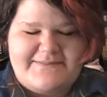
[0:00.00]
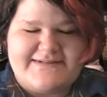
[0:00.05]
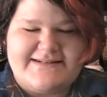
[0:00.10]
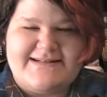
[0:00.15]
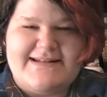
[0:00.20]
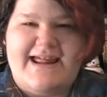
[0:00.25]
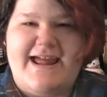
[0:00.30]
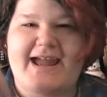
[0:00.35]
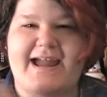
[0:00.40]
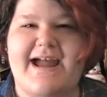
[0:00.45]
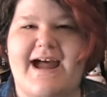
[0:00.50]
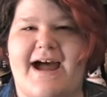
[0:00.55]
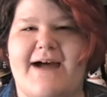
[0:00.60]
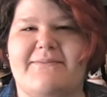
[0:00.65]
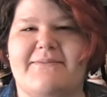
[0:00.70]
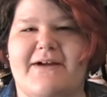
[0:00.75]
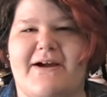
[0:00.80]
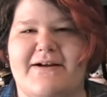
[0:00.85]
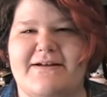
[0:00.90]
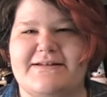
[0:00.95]
Today
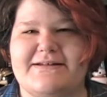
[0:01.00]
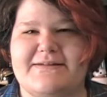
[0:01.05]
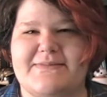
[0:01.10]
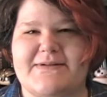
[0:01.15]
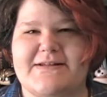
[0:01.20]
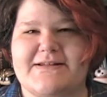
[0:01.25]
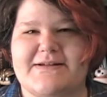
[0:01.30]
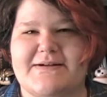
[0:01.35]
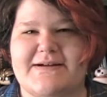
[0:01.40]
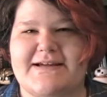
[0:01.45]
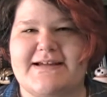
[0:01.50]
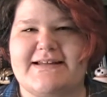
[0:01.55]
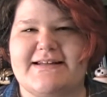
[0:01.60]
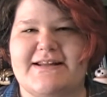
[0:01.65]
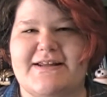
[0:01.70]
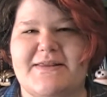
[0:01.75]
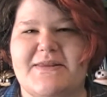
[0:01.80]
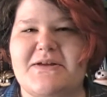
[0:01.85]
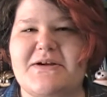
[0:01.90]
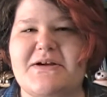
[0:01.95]
I'm going to be doing
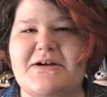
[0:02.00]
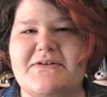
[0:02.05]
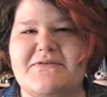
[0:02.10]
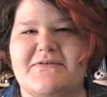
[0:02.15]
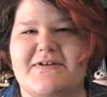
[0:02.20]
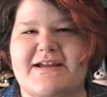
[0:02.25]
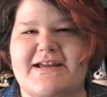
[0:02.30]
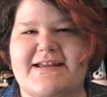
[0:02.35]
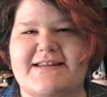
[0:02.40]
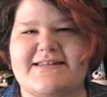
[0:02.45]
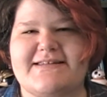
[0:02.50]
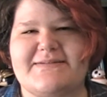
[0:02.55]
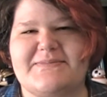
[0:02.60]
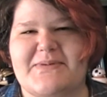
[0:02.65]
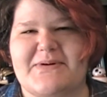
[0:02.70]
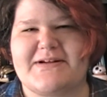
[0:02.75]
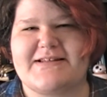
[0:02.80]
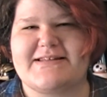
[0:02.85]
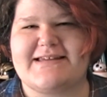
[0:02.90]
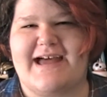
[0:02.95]
the Goodreads
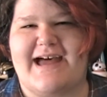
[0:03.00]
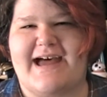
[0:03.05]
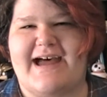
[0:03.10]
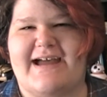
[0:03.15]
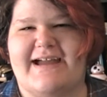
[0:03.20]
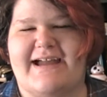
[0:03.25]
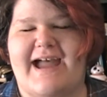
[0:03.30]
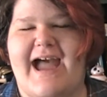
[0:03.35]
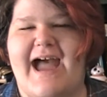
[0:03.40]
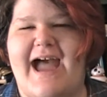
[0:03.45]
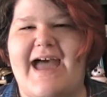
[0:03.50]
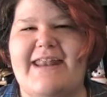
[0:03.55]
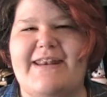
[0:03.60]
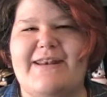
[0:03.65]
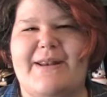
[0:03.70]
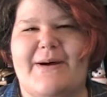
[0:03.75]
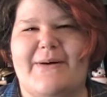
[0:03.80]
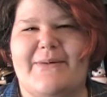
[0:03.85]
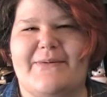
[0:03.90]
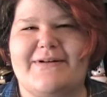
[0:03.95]
Book Tag, and
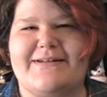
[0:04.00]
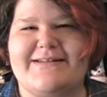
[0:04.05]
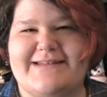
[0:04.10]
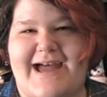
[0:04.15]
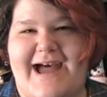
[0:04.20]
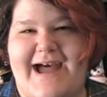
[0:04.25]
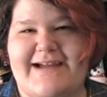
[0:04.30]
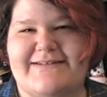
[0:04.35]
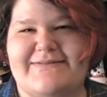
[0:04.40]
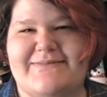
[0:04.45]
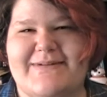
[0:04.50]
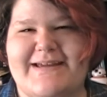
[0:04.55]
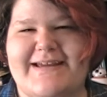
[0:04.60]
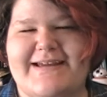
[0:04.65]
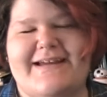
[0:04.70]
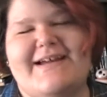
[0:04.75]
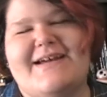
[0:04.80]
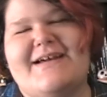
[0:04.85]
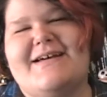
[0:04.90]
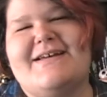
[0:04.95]
no one tagged
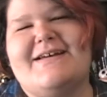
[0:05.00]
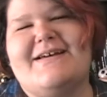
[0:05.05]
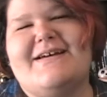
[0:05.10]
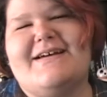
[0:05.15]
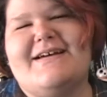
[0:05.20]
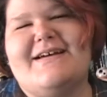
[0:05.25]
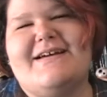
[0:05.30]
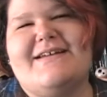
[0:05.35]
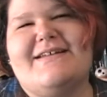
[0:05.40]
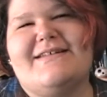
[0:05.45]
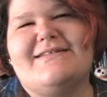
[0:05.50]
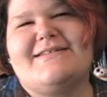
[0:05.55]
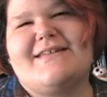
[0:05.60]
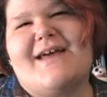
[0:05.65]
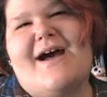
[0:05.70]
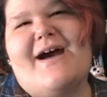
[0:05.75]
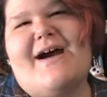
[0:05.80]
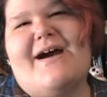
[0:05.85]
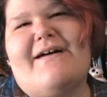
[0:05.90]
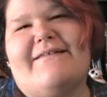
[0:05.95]
me,
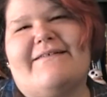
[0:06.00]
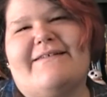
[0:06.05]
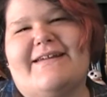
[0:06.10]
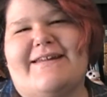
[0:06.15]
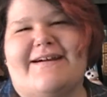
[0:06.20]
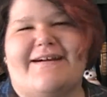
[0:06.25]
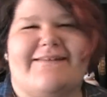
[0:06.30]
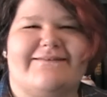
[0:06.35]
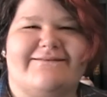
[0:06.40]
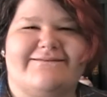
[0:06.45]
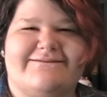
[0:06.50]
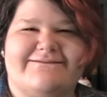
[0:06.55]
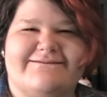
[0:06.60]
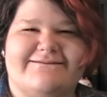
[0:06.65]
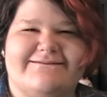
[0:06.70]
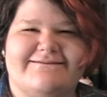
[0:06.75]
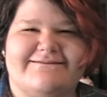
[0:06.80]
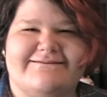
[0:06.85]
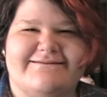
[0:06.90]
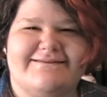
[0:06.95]
so, you know,
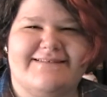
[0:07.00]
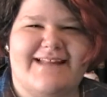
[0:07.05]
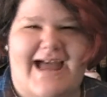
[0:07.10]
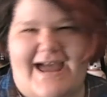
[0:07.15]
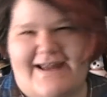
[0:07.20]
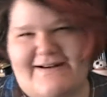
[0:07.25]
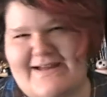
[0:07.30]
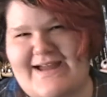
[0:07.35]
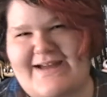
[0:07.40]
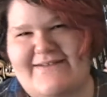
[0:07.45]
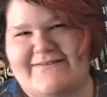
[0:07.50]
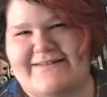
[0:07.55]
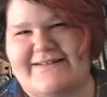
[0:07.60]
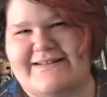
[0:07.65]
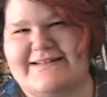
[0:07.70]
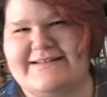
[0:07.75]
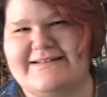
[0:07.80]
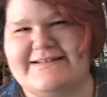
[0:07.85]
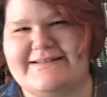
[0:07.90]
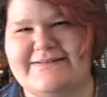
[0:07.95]
I don't have a
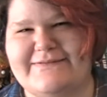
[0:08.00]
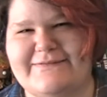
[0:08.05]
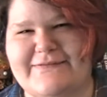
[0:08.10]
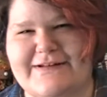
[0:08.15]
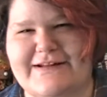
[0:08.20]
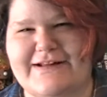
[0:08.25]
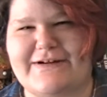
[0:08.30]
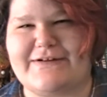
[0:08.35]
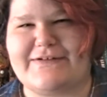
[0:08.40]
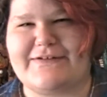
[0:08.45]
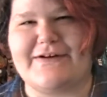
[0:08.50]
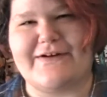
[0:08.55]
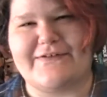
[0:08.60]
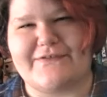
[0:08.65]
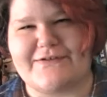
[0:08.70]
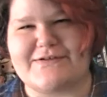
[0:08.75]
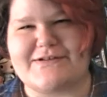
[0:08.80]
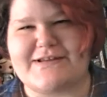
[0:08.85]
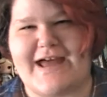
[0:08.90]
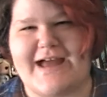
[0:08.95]
video of
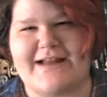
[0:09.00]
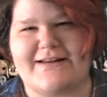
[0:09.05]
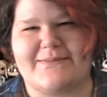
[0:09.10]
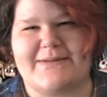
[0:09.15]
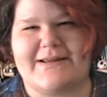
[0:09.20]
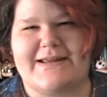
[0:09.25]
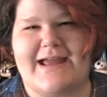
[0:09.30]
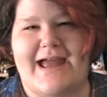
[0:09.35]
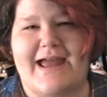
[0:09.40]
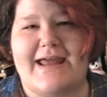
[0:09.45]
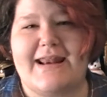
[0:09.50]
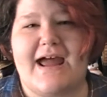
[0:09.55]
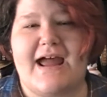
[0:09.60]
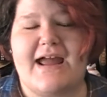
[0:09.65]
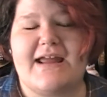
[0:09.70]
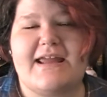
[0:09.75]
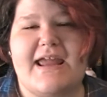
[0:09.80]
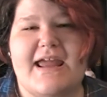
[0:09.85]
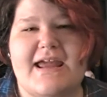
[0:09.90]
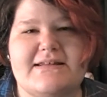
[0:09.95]
who tagged me, and
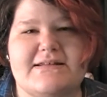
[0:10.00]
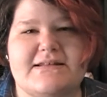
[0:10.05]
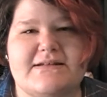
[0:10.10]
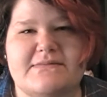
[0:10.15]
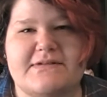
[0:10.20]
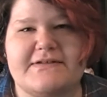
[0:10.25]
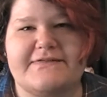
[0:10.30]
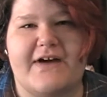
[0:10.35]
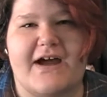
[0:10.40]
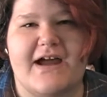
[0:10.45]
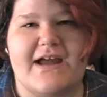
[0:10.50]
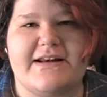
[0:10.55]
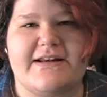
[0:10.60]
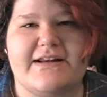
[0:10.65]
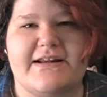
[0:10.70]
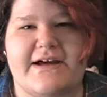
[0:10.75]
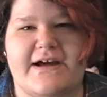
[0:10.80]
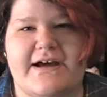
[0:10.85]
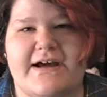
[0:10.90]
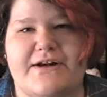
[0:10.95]
I can't seem to find
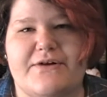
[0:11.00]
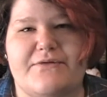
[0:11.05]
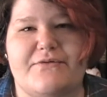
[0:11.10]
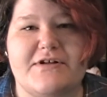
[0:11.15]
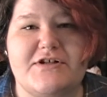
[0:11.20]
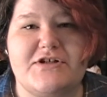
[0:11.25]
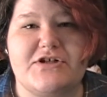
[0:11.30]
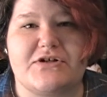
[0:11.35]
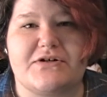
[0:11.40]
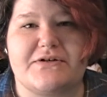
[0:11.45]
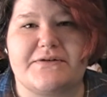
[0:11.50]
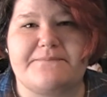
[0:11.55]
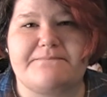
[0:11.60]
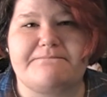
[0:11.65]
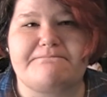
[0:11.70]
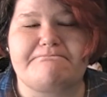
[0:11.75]
an original.